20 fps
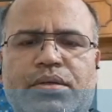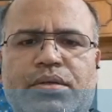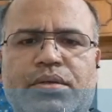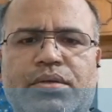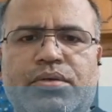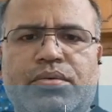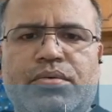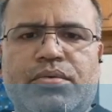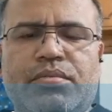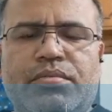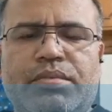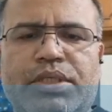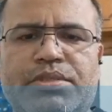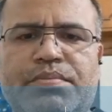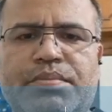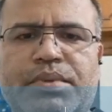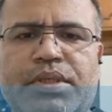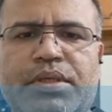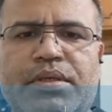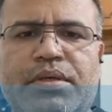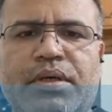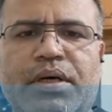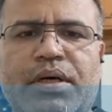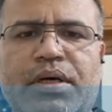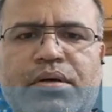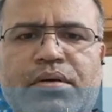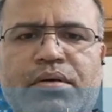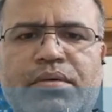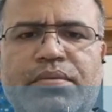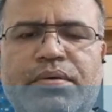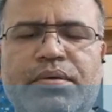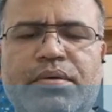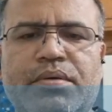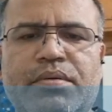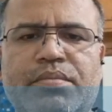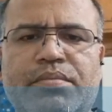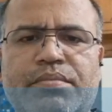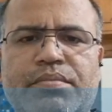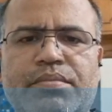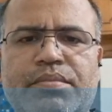you must be heard of
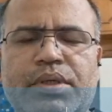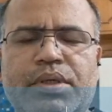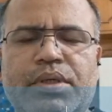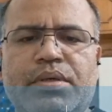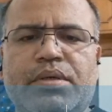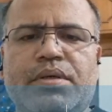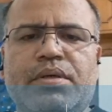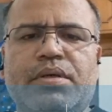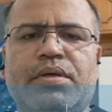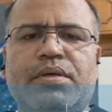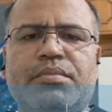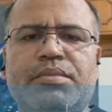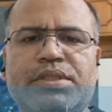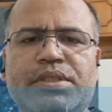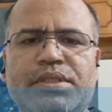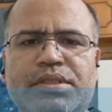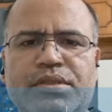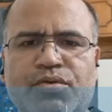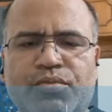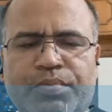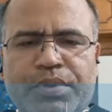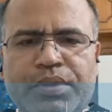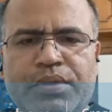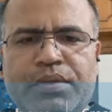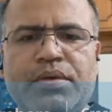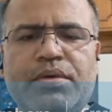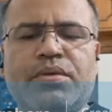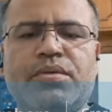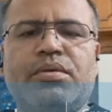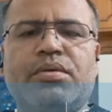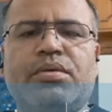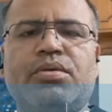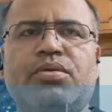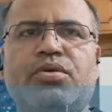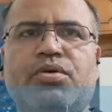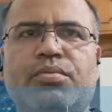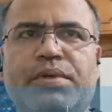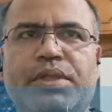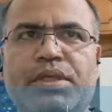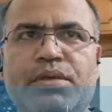Mrs.
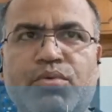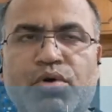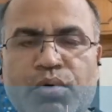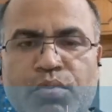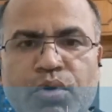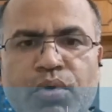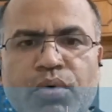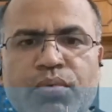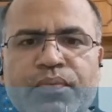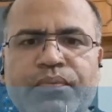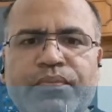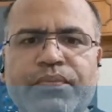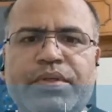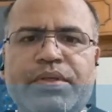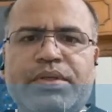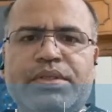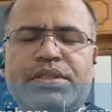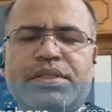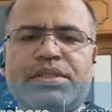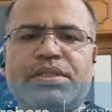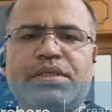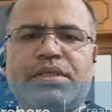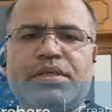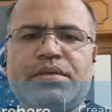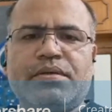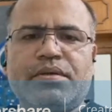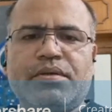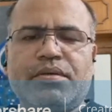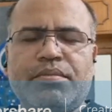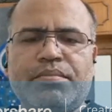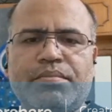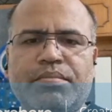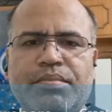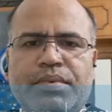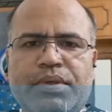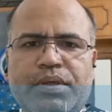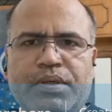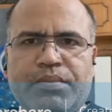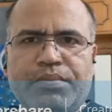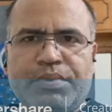Draupadi Murmu. She is the
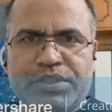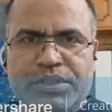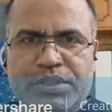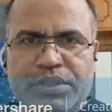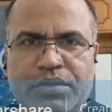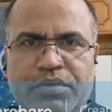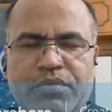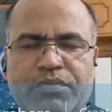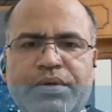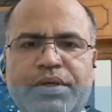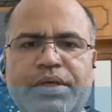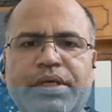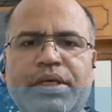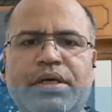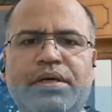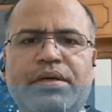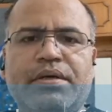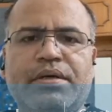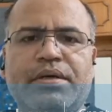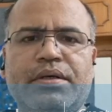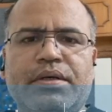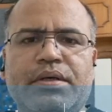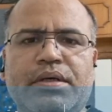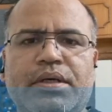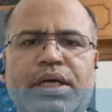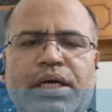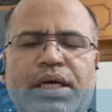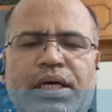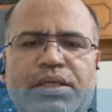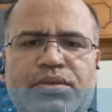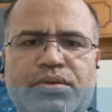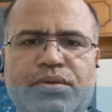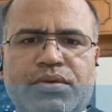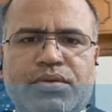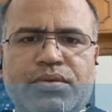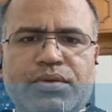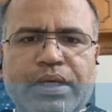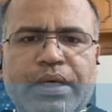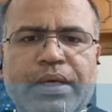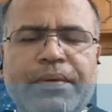president of India as
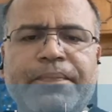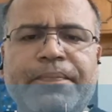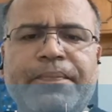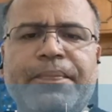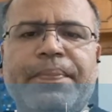of today.